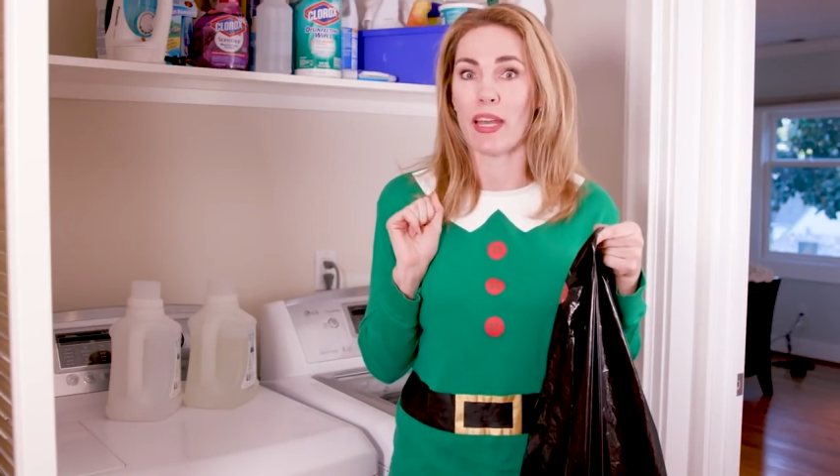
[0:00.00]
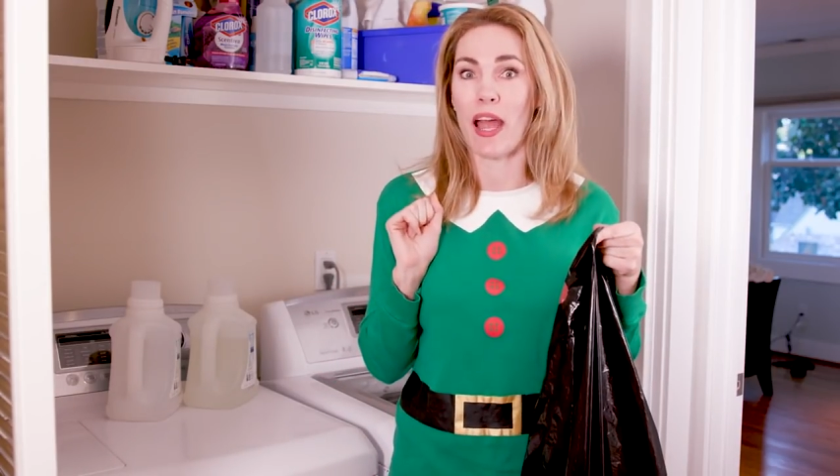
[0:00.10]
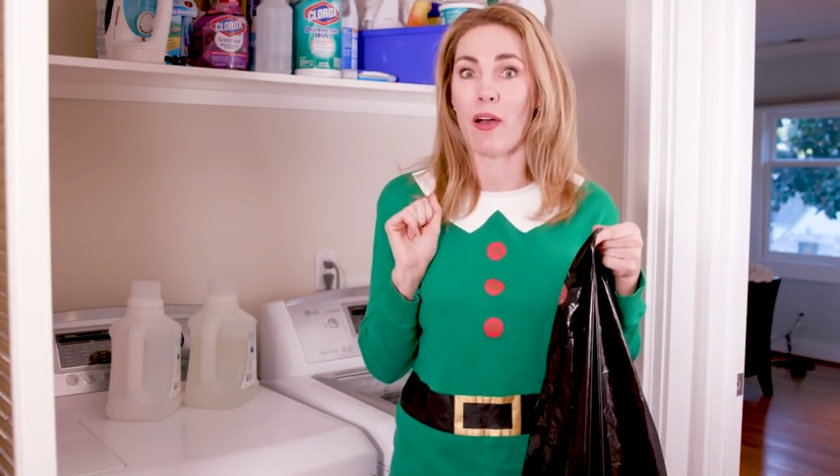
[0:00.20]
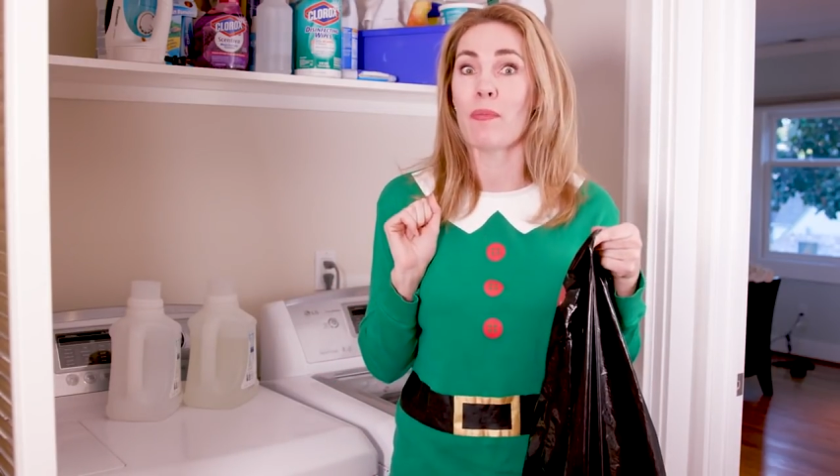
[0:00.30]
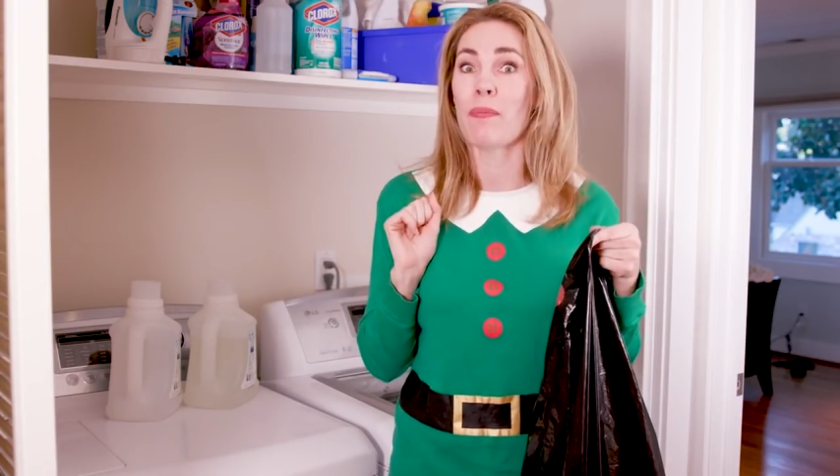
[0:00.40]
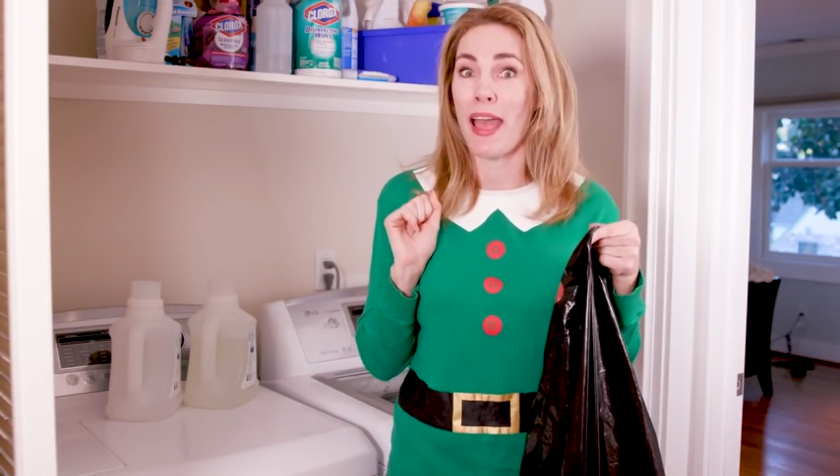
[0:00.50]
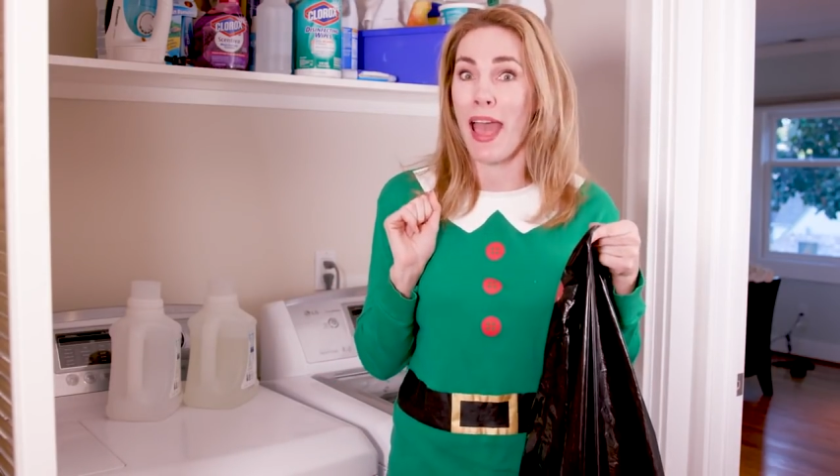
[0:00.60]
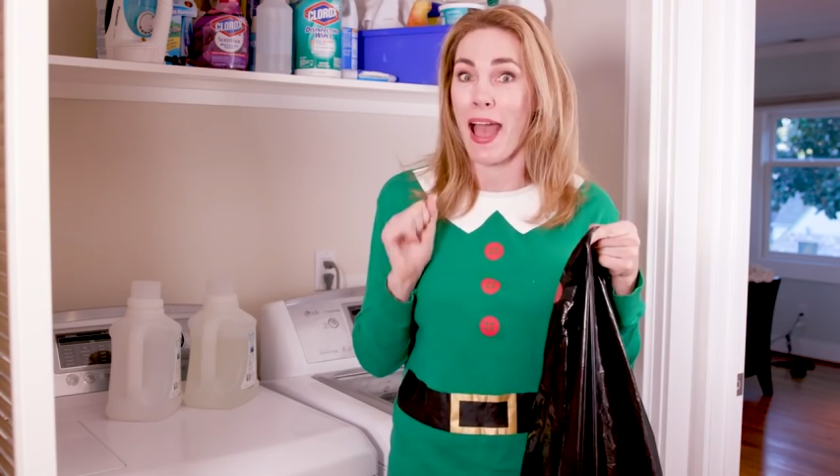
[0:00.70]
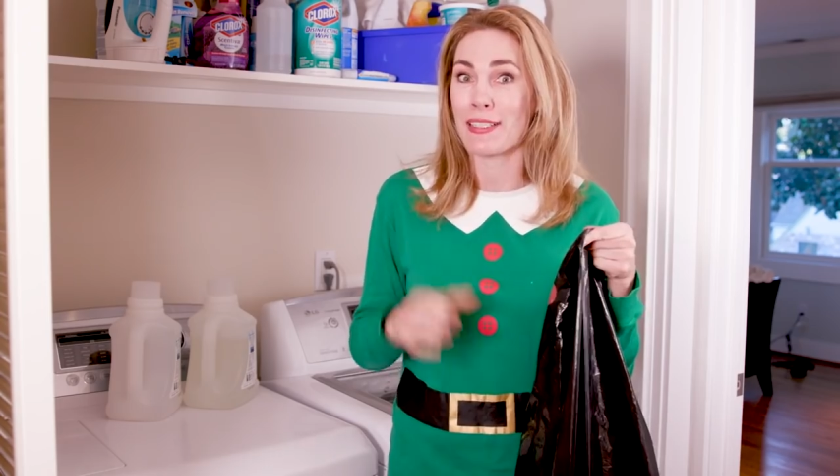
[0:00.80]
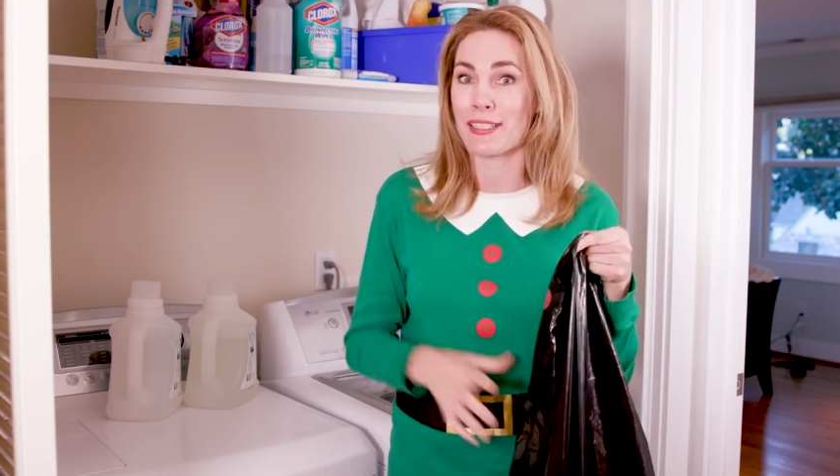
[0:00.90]
it out by
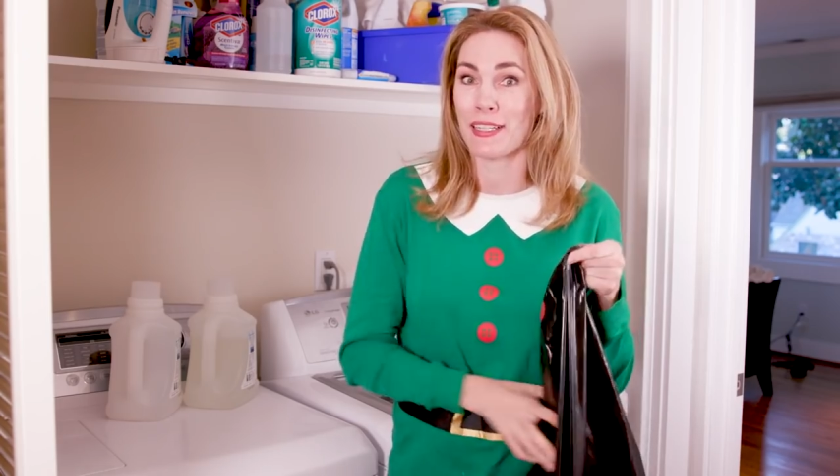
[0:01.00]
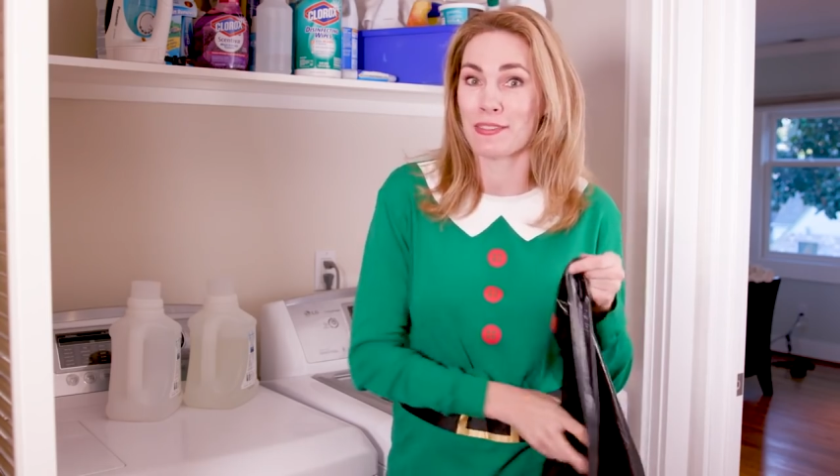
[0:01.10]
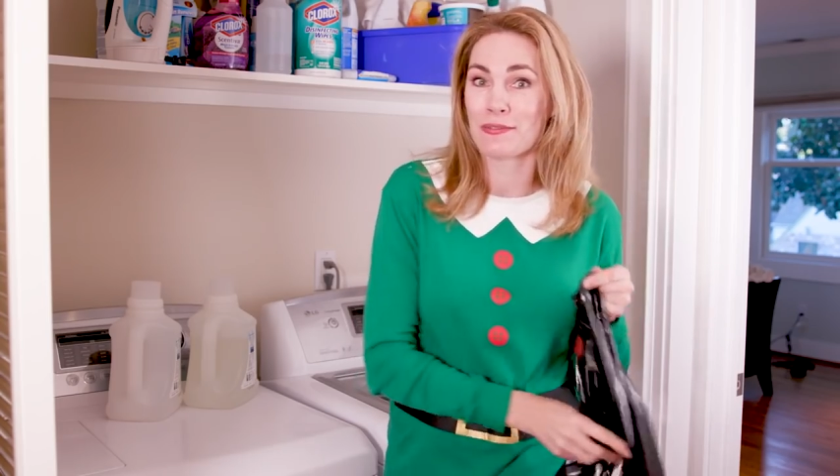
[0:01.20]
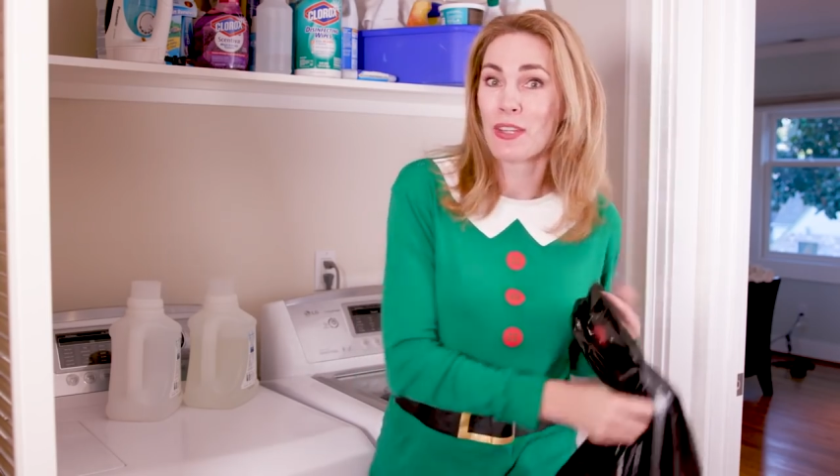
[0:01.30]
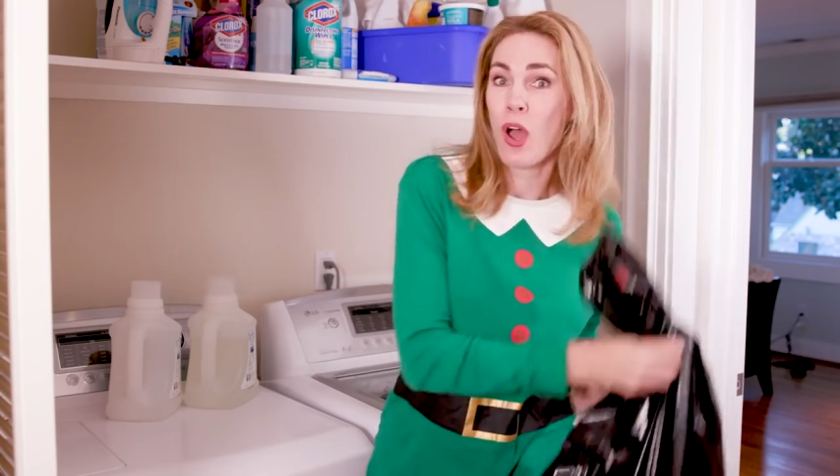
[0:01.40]
accident.